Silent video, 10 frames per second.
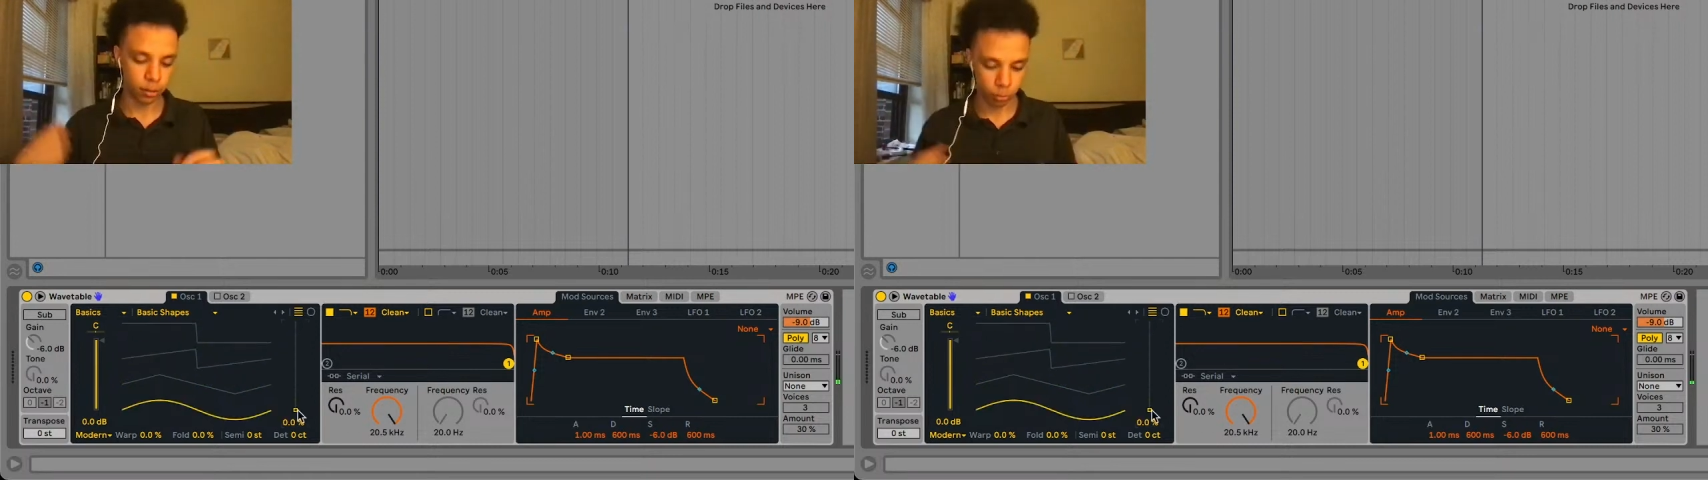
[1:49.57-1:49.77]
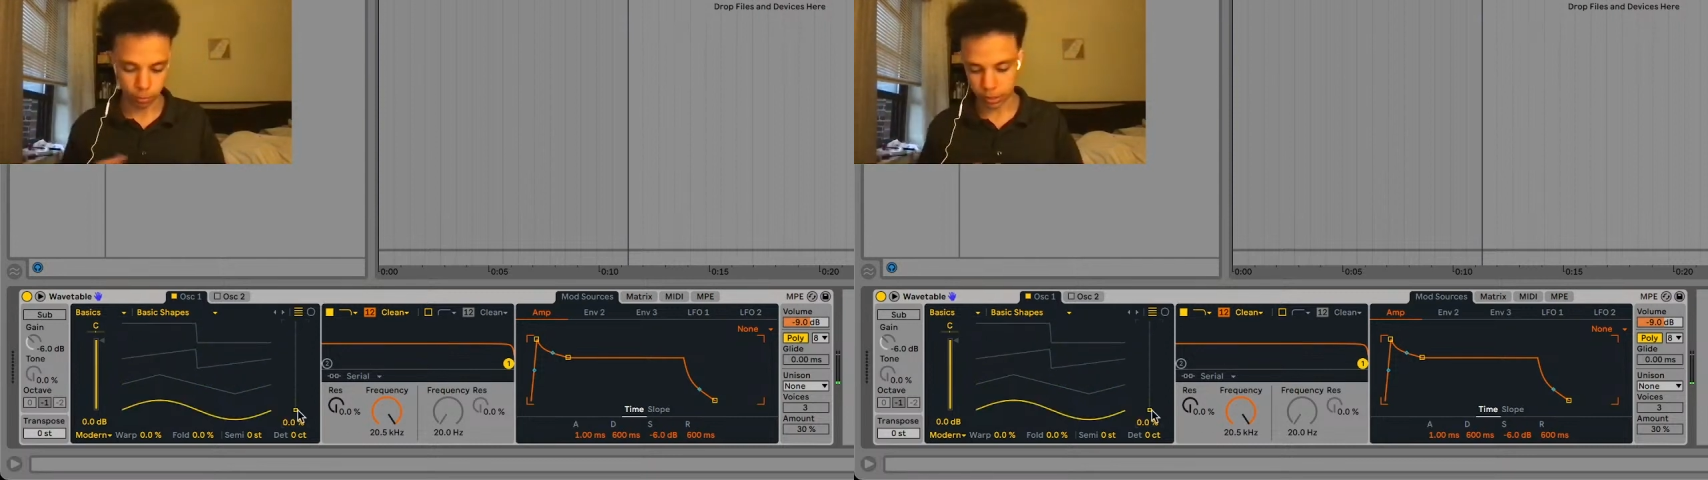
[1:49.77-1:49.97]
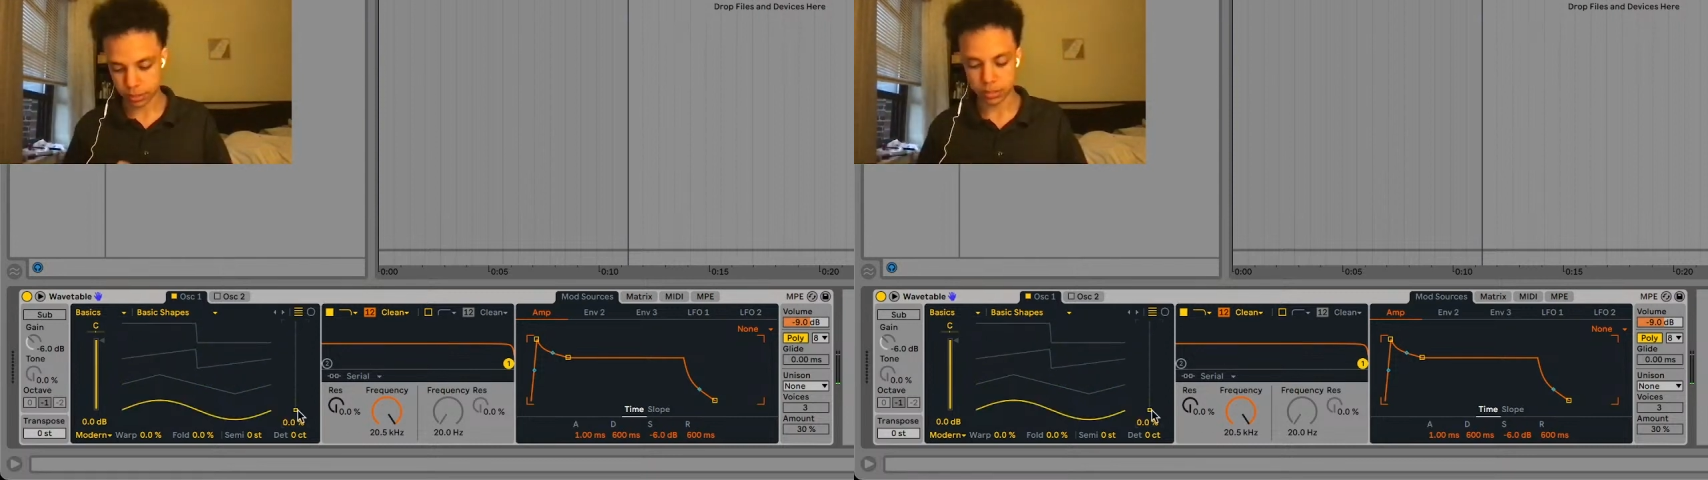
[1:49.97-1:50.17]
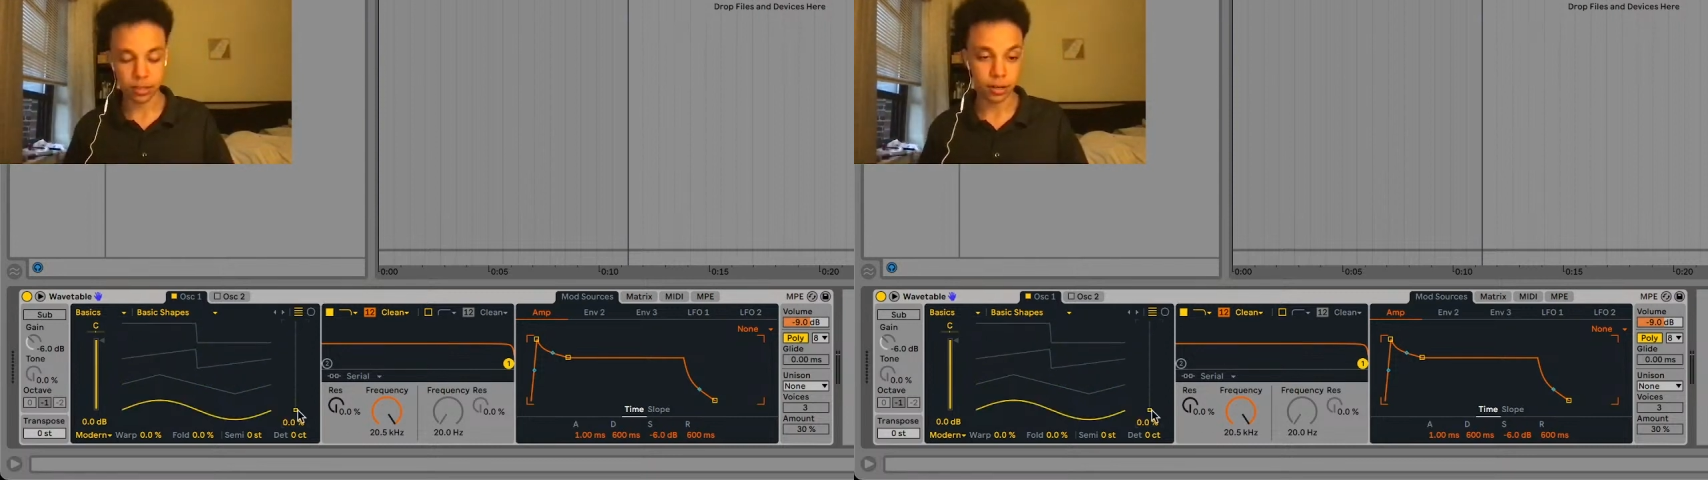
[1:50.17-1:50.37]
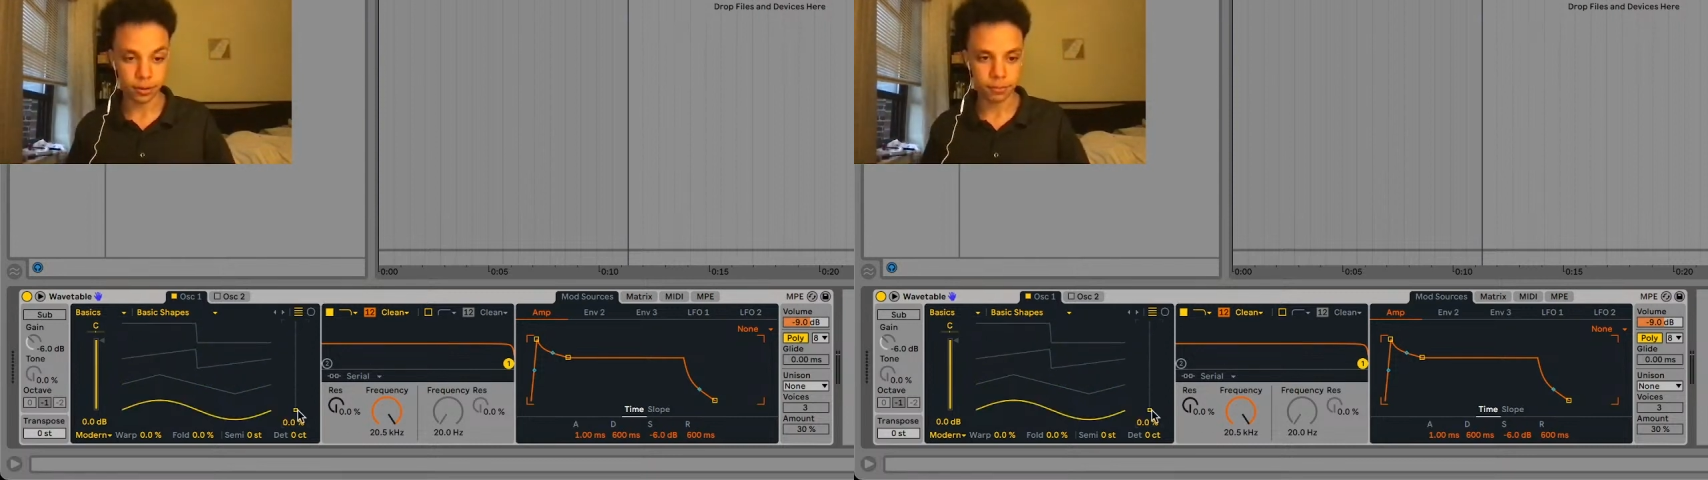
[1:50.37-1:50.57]
or back to
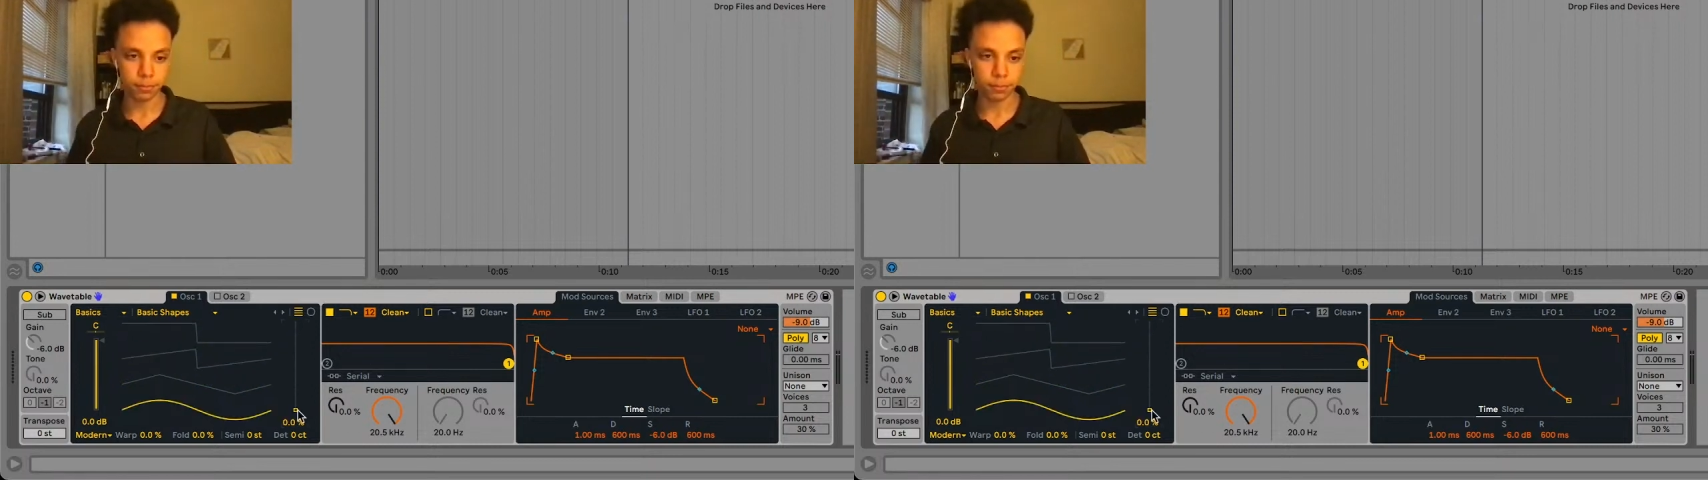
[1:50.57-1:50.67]
sine.